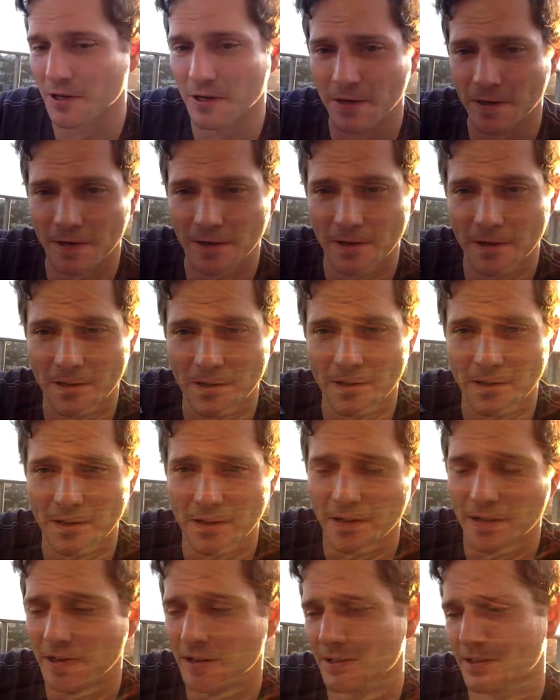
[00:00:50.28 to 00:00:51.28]
here,
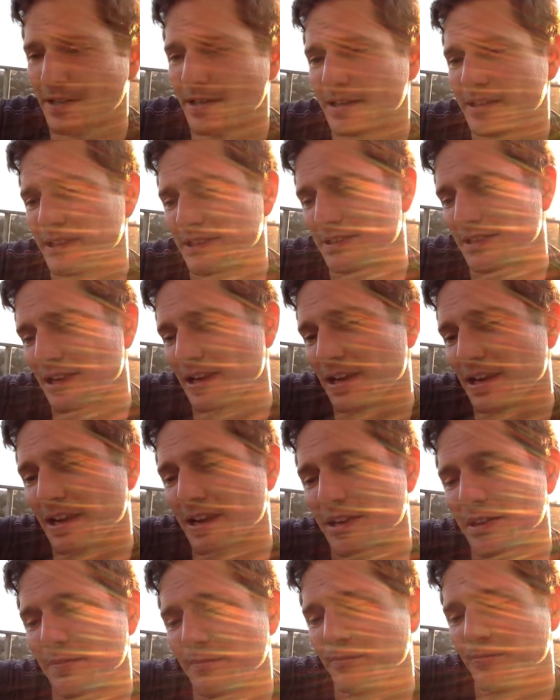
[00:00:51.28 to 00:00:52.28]
this is
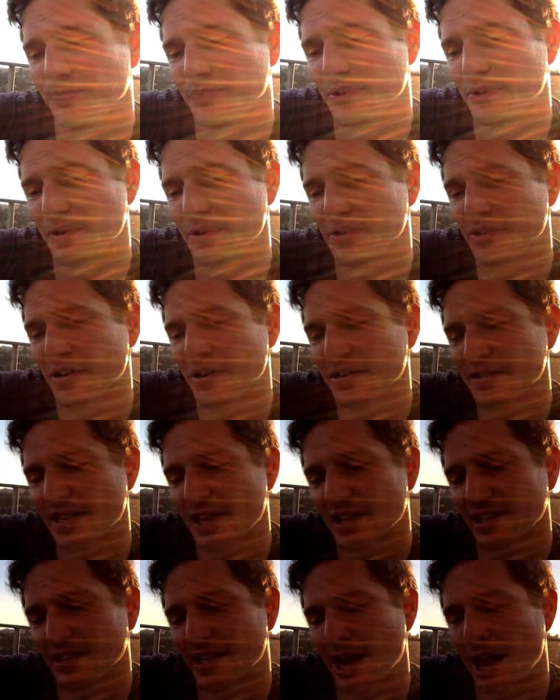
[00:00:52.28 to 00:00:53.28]

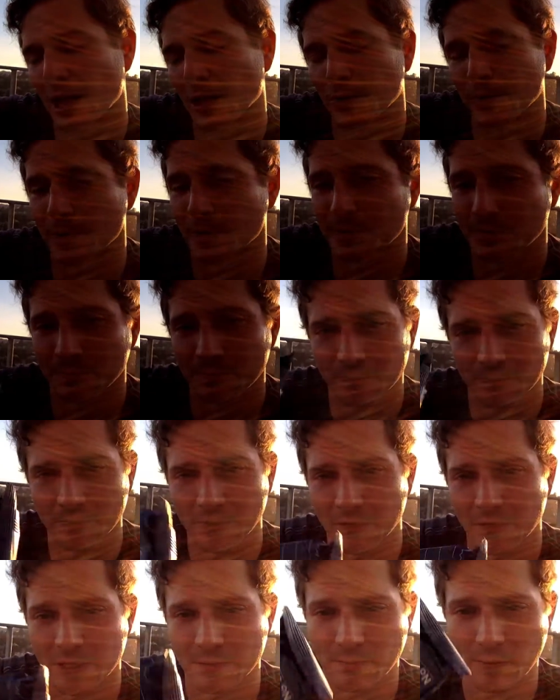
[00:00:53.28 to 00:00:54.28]
210
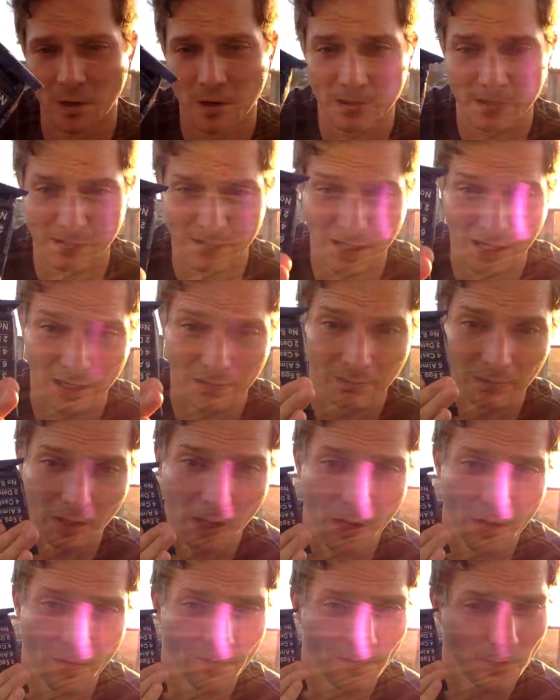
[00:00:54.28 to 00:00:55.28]
calories in this bar. This is not
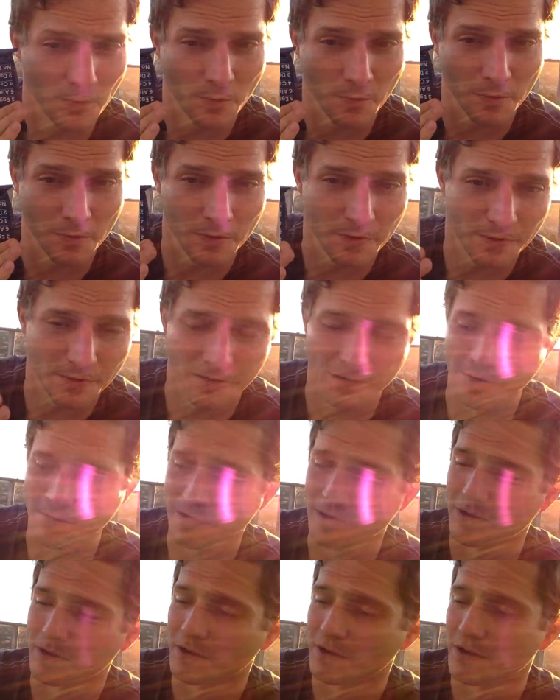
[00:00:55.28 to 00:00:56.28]
a lot of food.
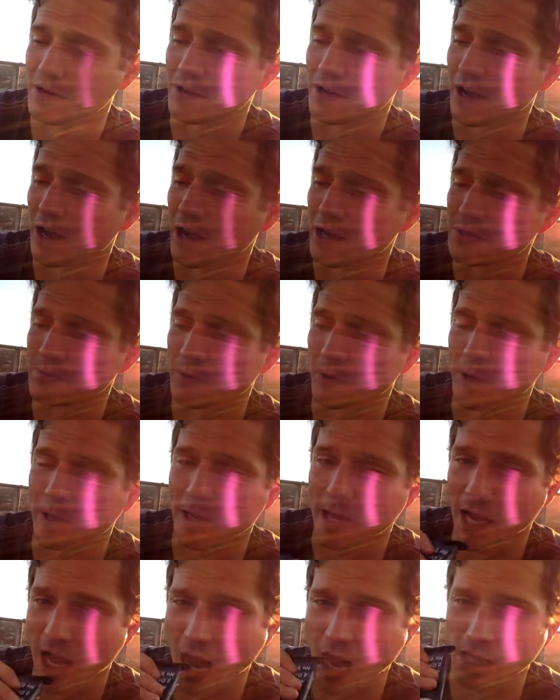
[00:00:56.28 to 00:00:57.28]
It's probably
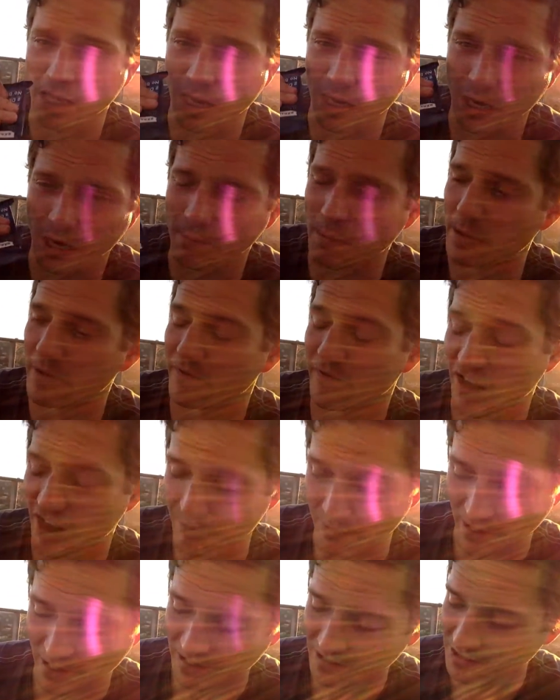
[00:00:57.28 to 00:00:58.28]
like, maybe
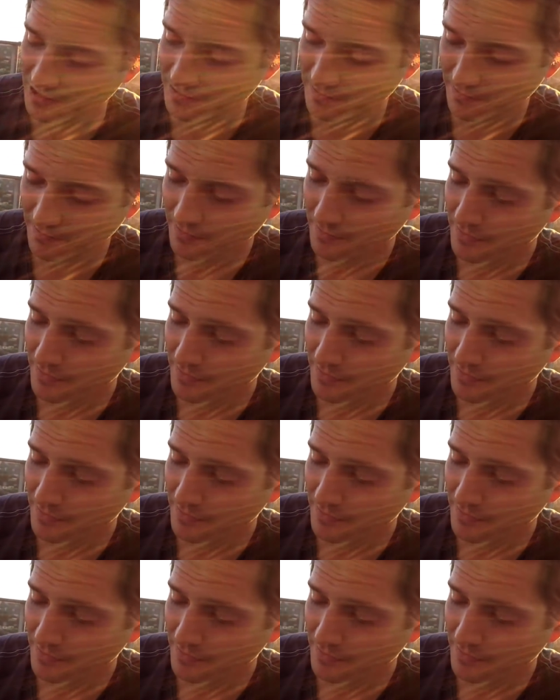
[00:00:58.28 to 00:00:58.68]
5 bites.